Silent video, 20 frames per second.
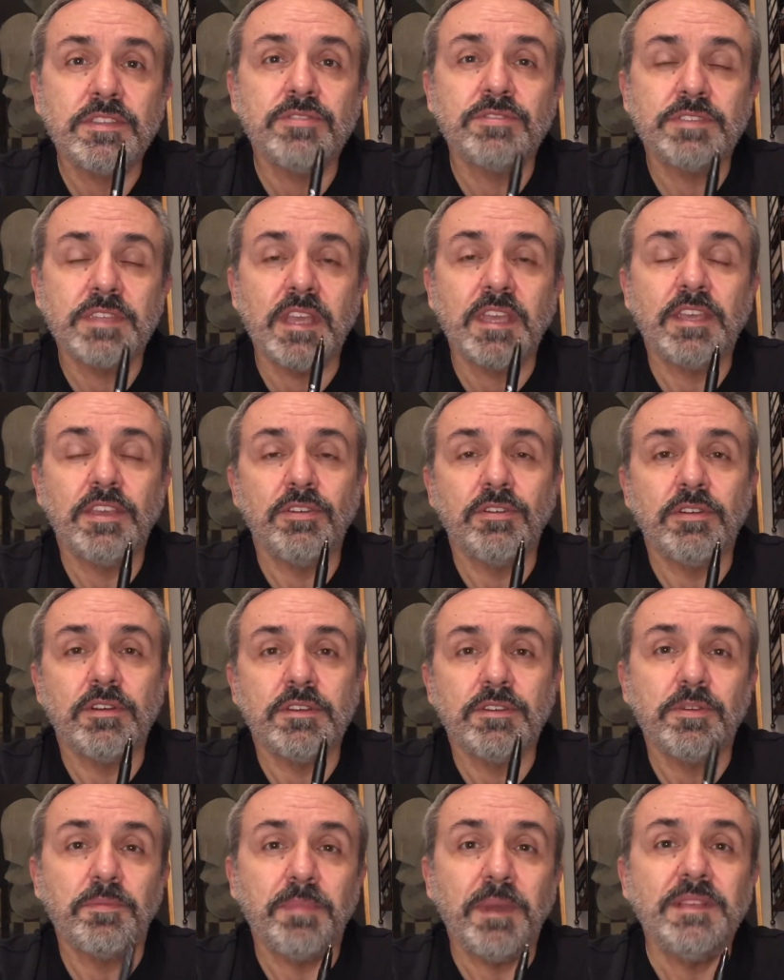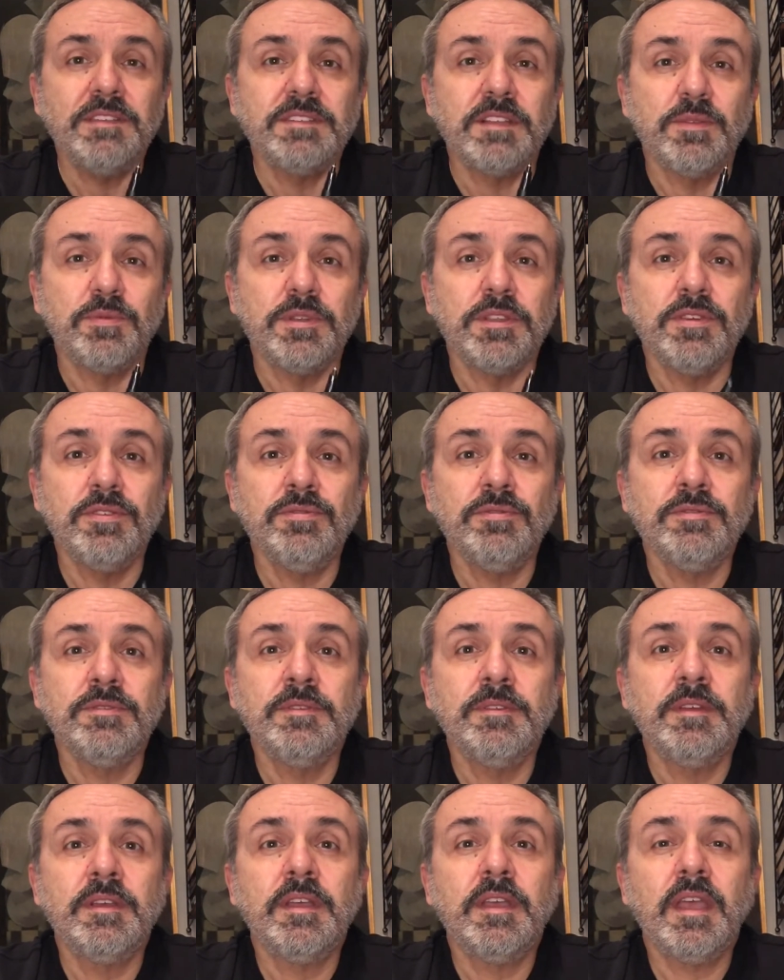take your pencil with you
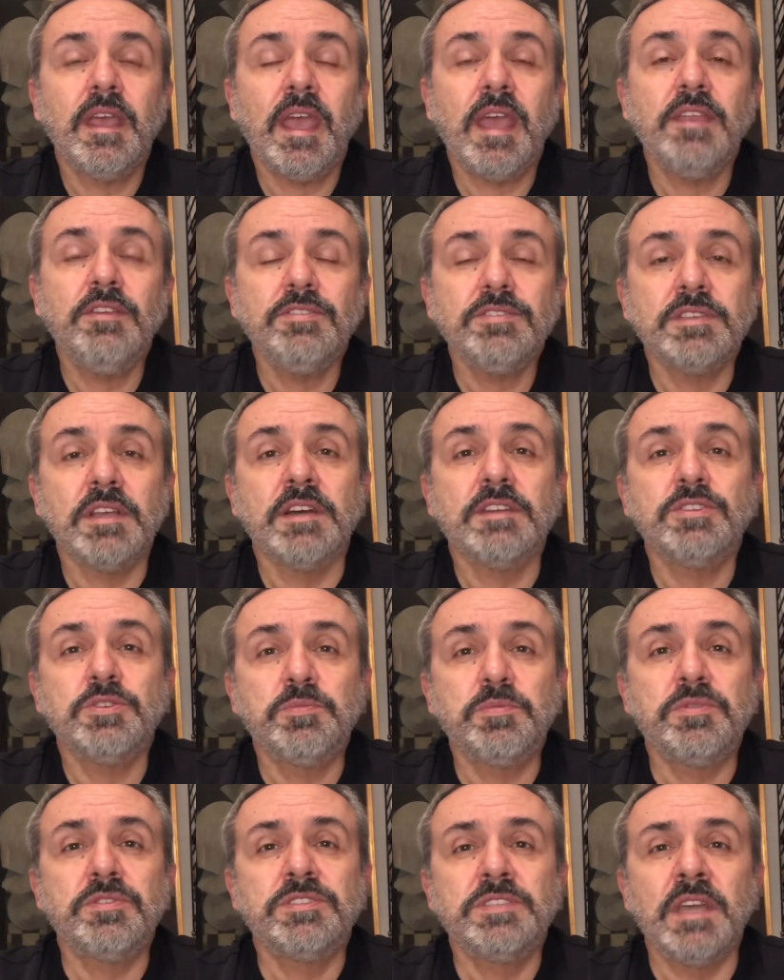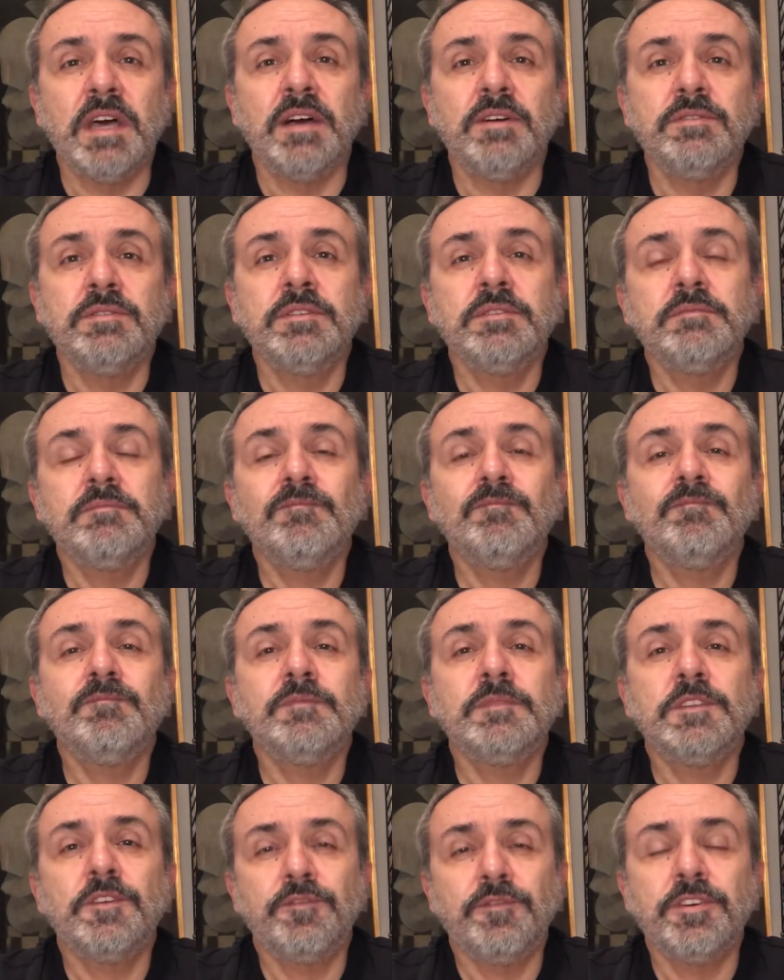and you start to put down
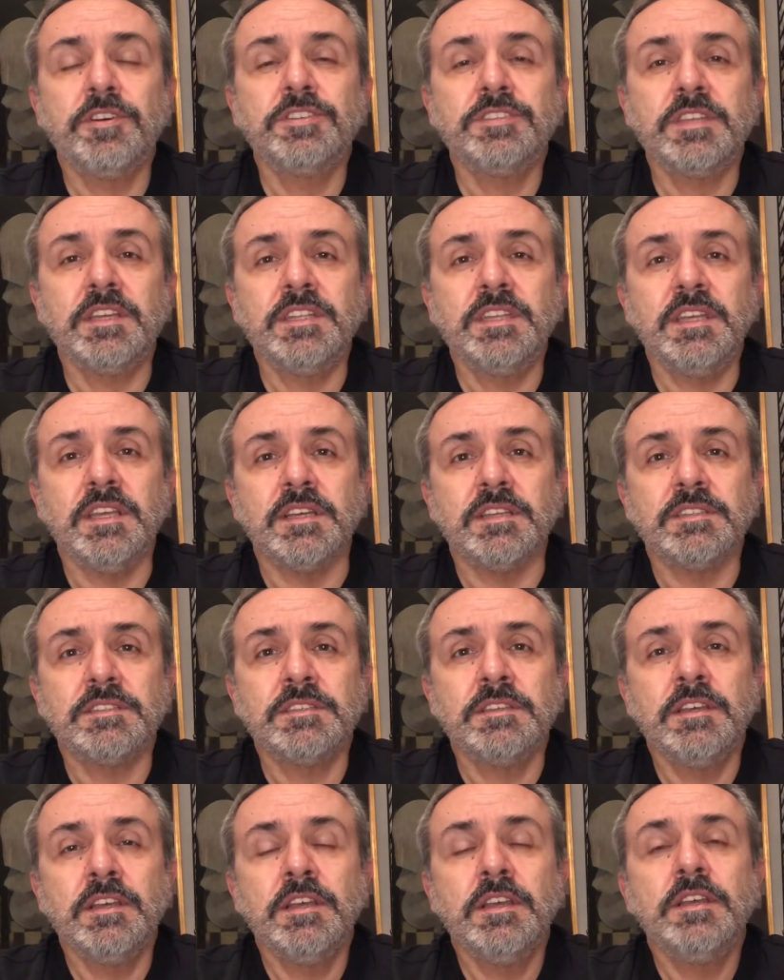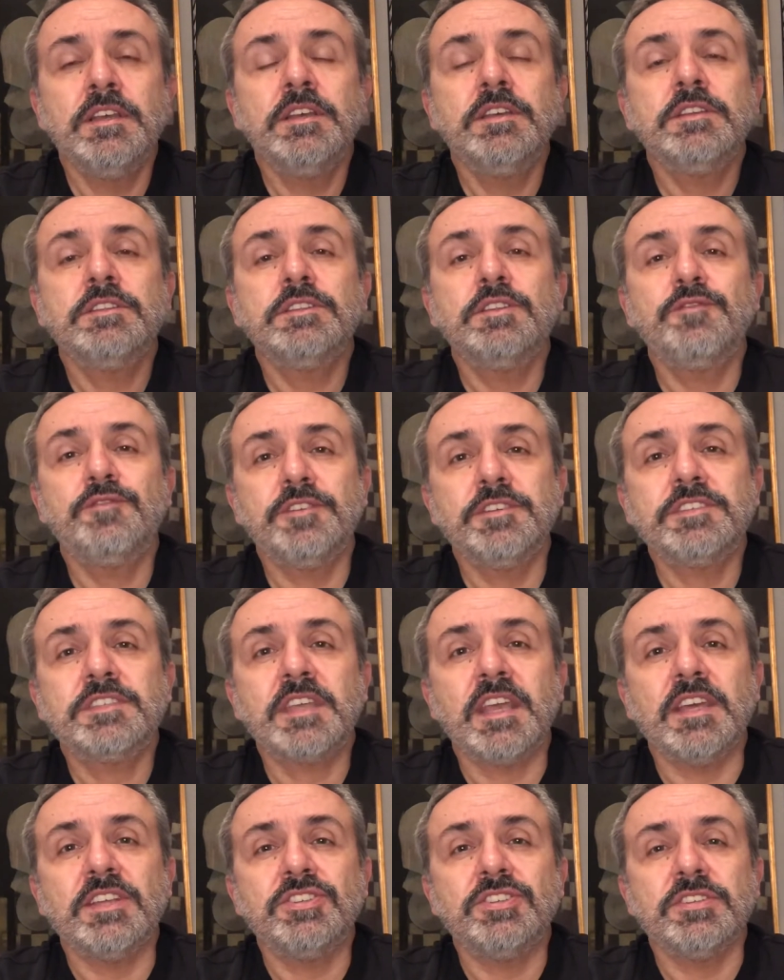the first ideas, the first
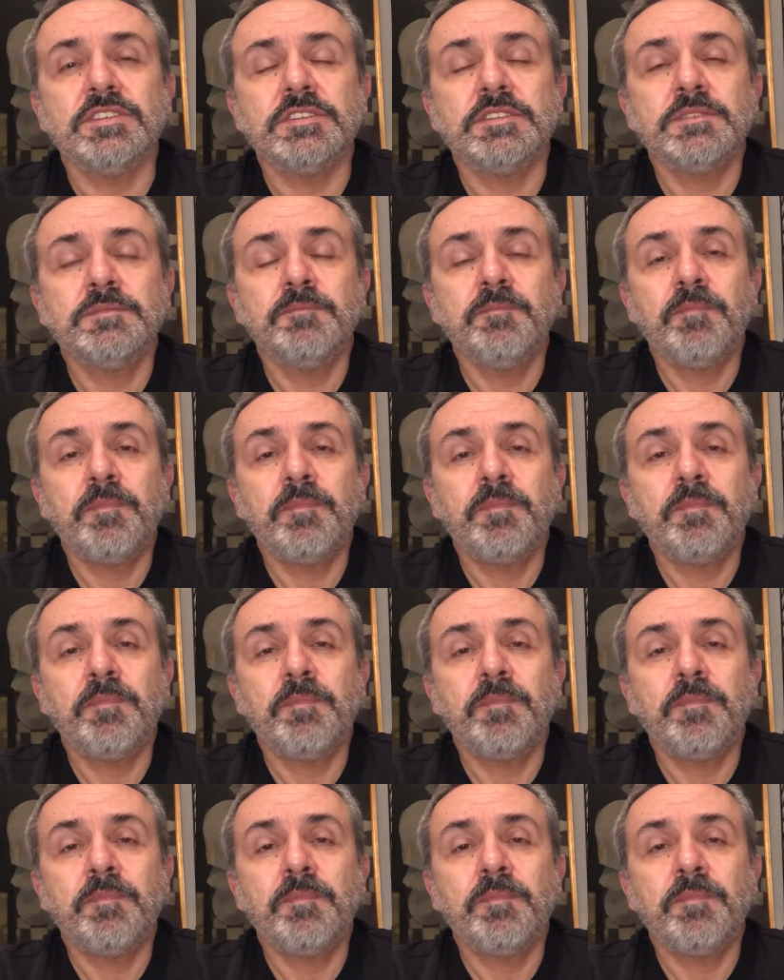sketches.